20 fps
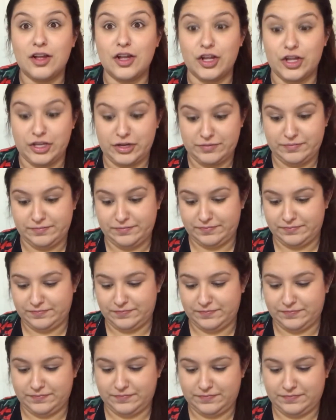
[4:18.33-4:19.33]
good.
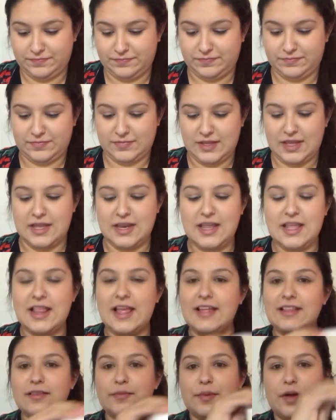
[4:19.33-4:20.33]
And I
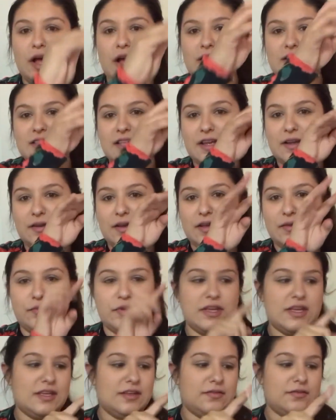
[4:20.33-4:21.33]
like the box. Like
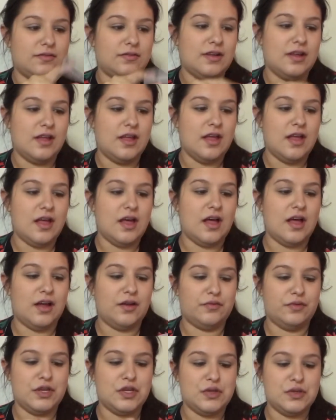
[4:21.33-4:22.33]
we can uh,
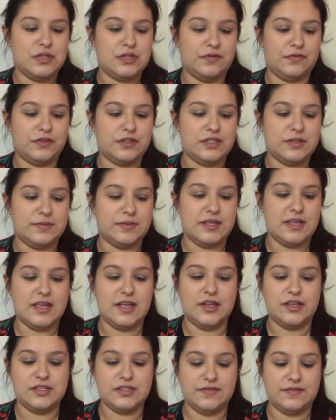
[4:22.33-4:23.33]
reuse it for something
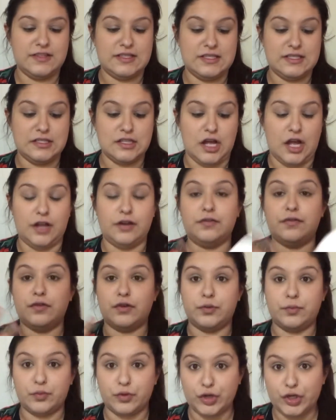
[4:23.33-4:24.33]
else if it's not
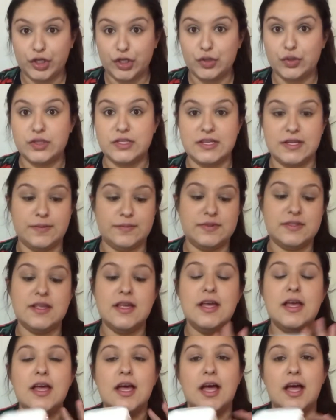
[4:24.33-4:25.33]
for more q-tips
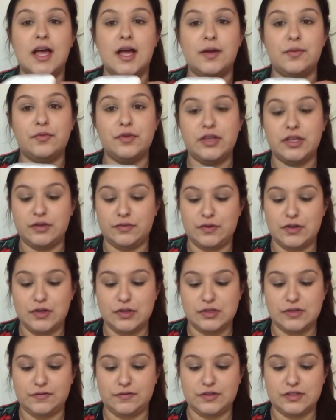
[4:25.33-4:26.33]
um, we can
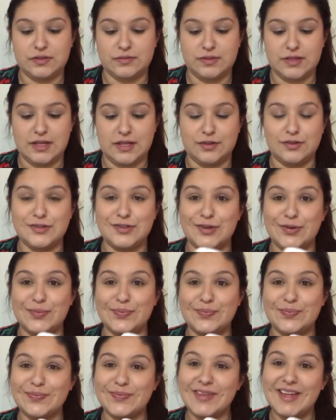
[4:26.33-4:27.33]
reuse it for something else so
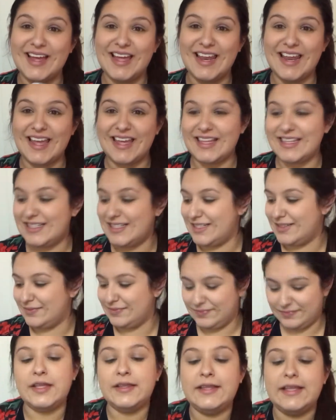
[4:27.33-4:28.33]
I like it
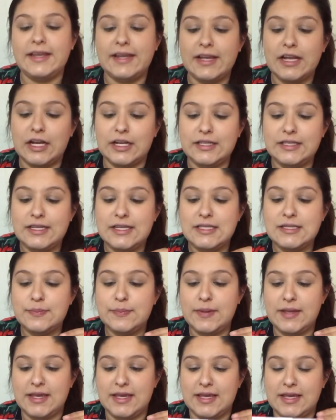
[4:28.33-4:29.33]
then I got this
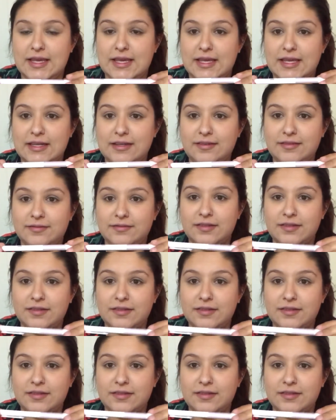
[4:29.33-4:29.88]
pen